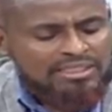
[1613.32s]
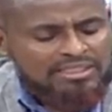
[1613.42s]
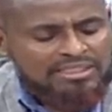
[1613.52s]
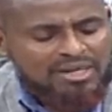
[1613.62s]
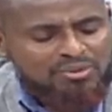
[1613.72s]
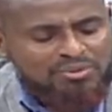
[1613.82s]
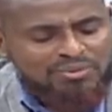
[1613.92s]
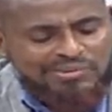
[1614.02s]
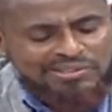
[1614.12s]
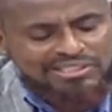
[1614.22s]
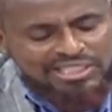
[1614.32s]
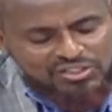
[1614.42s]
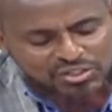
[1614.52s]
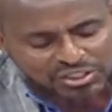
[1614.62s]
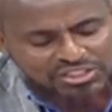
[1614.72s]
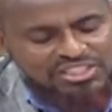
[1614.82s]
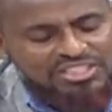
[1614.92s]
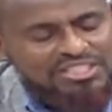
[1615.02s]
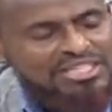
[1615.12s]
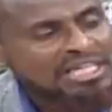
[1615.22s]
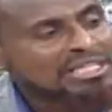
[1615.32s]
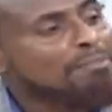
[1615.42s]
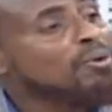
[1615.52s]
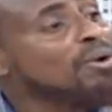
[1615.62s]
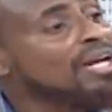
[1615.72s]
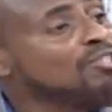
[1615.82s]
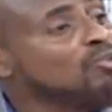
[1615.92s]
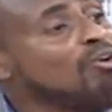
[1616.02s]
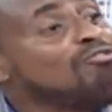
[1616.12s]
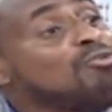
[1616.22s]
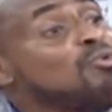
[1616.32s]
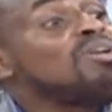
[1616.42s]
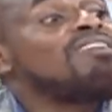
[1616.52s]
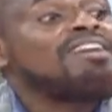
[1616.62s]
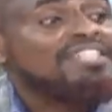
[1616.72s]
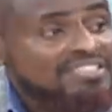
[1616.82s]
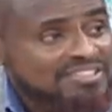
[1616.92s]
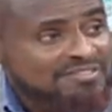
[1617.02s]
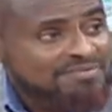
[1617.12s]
Now, justice is a product of good governance.